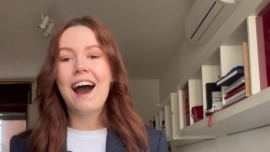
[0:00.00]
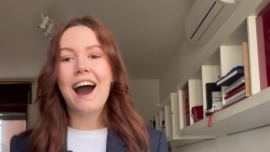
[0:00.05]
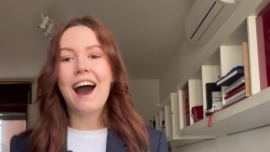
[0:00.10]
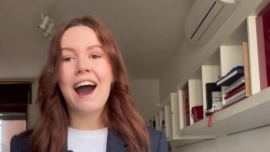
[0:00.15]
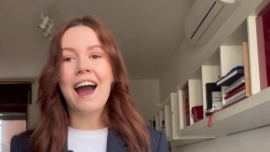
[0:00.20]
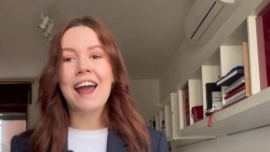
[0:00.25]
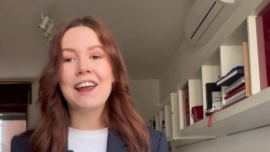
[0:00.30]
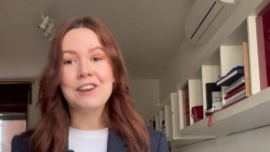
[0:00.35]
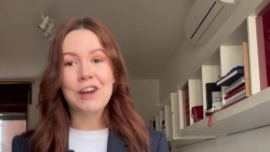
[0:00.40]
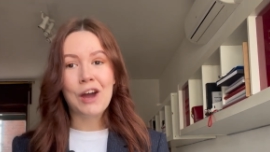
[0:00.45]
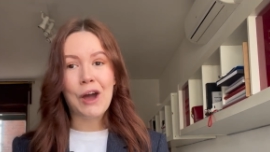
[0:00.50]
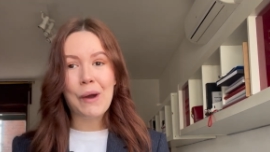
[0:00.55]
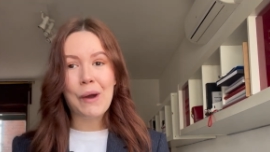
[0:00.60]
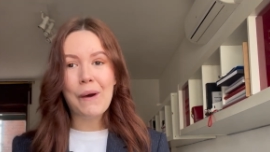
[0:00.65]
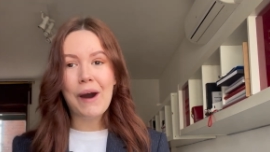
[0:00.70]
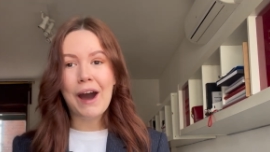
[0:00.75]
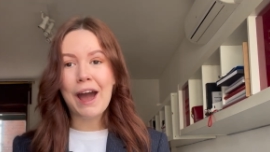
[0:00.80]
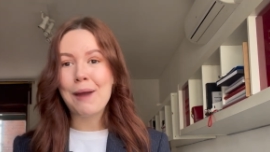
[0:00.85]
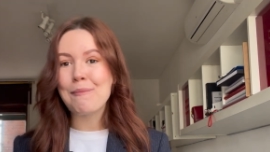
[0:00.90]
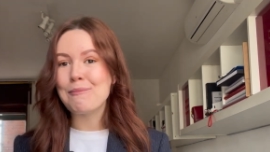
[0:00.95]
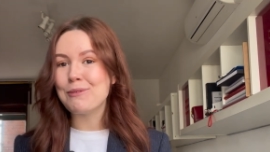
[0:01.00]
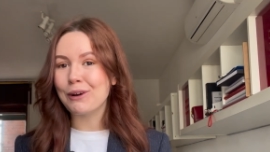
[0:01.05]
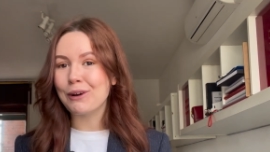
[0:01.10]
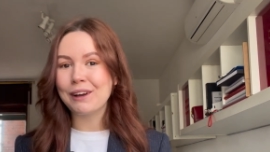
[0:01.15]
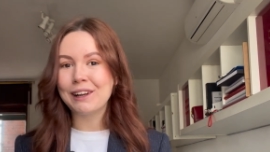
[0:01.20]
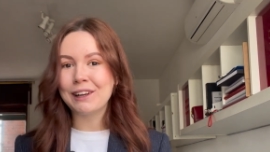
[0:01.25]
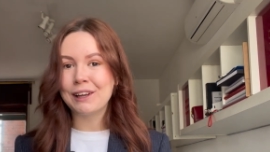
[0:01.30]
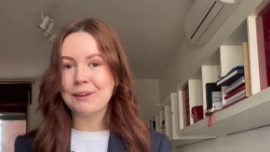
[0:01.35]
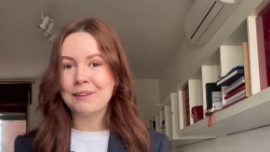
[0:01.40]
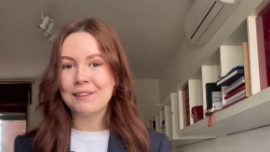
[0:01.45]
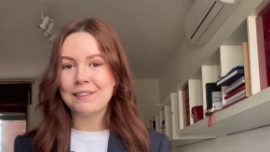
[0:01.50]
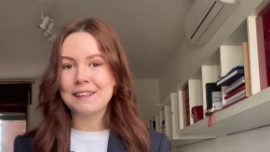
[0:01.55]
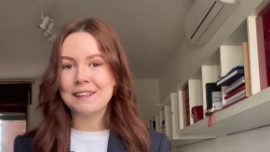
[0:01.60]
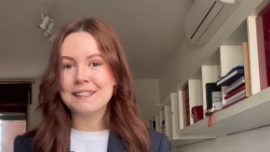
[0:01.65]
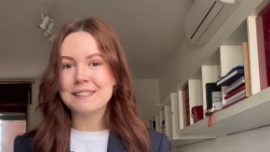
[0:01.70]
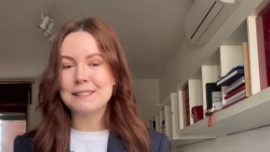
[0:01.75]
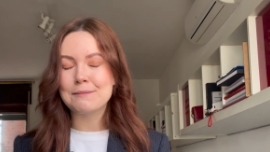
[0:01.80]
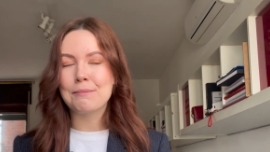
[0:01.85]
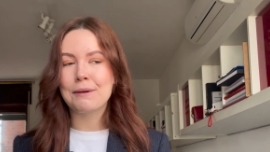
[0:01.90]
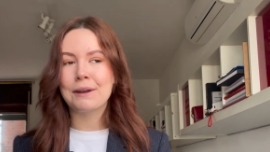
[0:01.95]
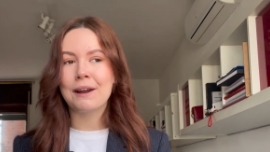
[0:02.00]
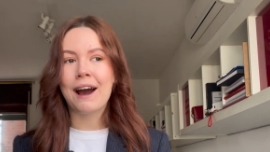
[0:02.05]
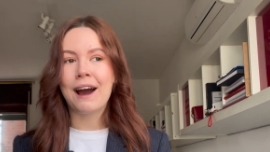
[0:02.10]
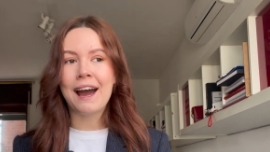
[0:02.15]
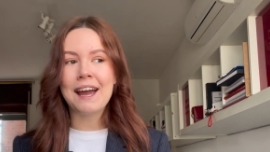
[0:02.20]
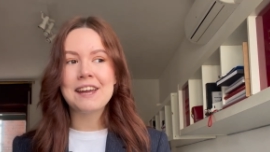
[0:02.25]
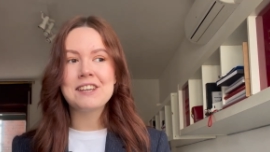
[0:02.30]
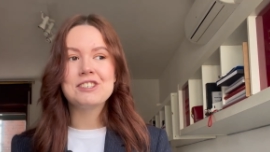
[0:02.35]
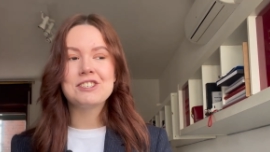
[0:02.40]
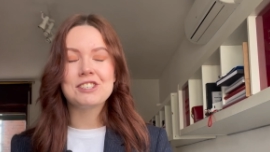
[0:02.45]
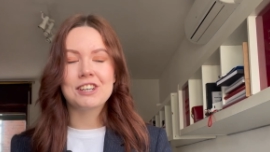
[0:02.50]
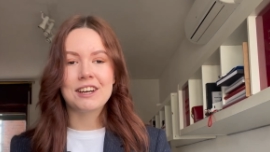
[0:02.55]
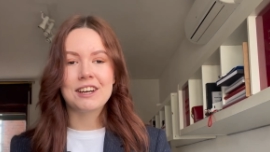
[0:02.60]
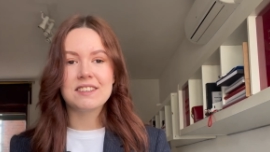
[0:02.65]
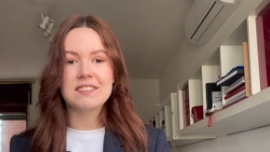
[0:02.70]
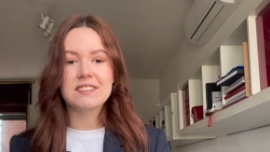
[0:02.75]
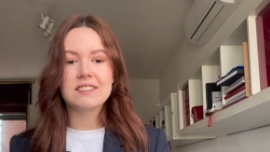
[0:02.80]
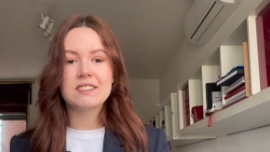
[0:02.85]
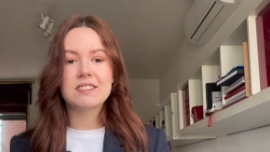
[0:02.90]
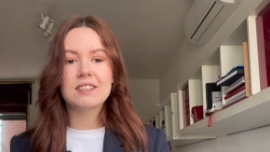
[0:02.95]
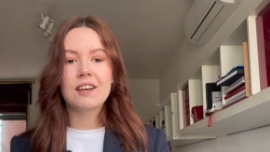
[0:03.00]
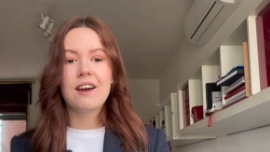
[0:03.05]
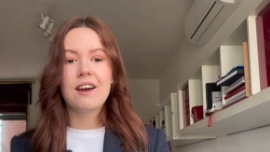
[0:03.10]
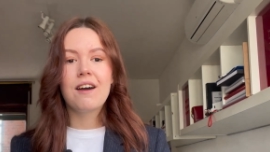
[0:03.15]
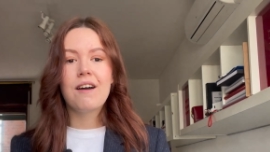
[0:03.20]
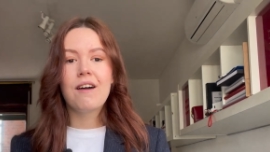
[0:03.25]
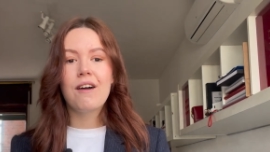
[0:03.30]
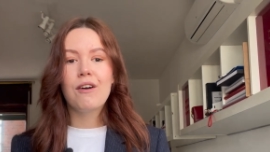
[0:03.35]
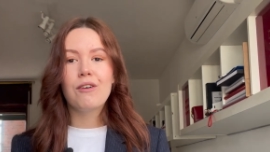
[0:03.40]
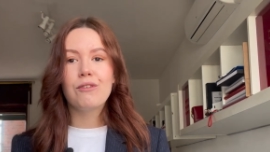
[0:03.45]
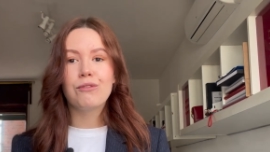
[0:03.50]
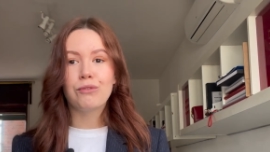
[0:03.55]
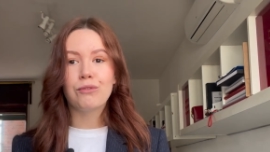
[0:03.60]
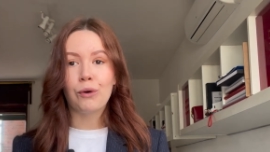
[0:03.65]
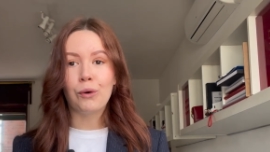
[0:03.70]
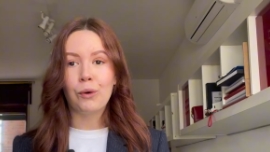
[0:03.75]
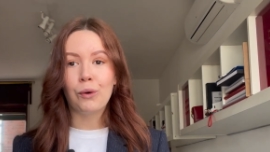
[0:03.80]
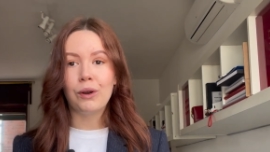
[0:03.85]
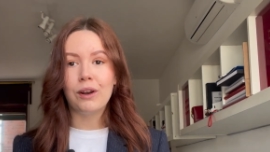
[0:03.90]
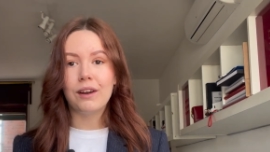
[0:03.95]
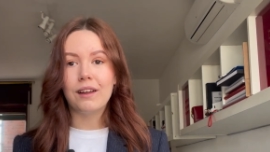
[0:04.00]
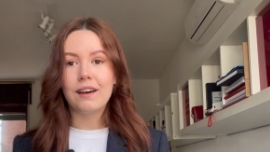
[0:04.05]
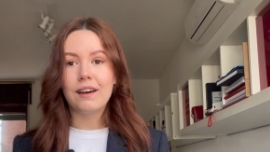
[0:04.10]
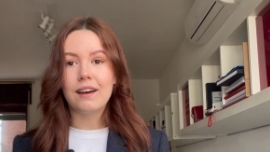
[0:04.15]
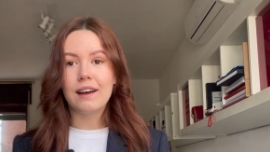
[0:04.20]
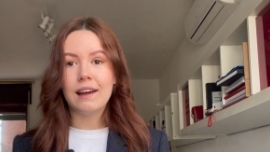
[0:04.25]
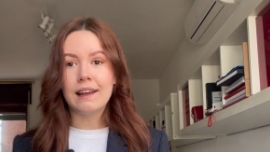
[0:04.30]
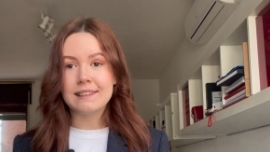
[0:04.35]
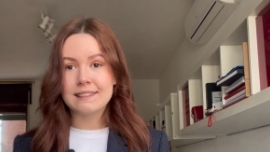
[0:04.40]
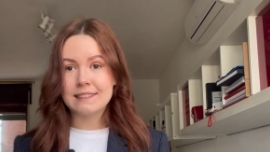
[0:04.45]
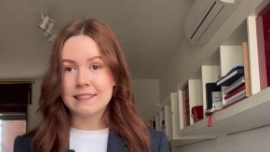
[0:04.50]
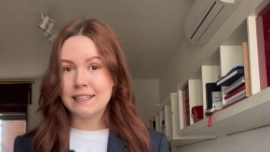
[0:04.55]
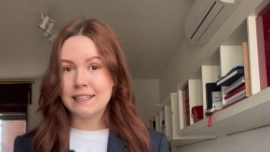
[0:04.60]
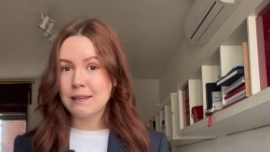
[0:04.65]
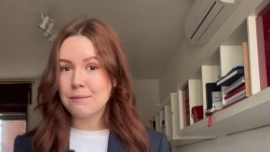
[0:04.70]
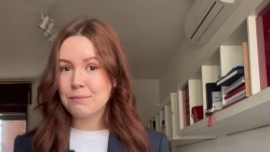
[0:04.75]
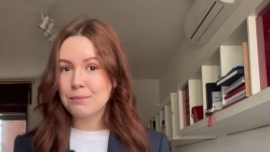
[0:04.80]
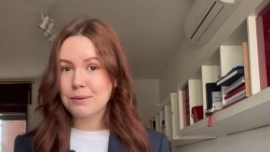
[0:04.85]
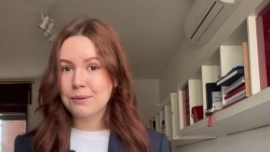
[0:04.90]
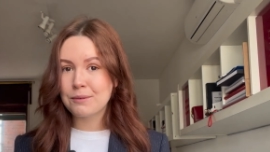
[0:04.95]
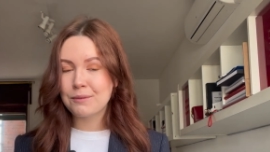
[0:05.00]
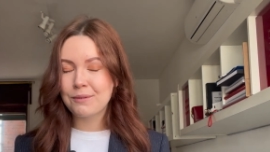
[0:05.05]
I know I am not alone in this, but I just fall asleep.